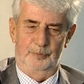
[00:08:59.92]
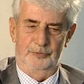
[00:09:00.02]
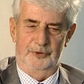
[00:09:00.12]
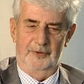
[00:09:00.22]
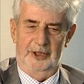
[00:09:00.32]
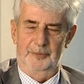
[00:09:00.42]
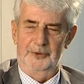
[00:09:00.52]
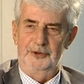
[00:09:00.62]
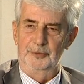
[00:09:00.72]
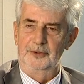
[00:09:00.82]

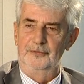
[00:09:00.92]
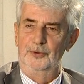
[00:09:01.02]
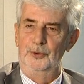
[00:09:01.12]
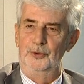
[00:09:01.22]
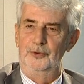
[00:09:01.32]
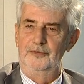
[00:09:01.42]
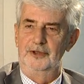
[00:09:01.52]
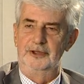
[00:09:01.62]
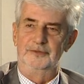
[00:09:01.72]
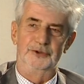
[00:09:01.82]
developing to be 4 or
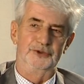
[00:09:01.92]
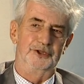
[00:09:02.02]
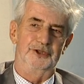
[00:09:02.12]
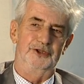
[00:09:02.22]
5 or 6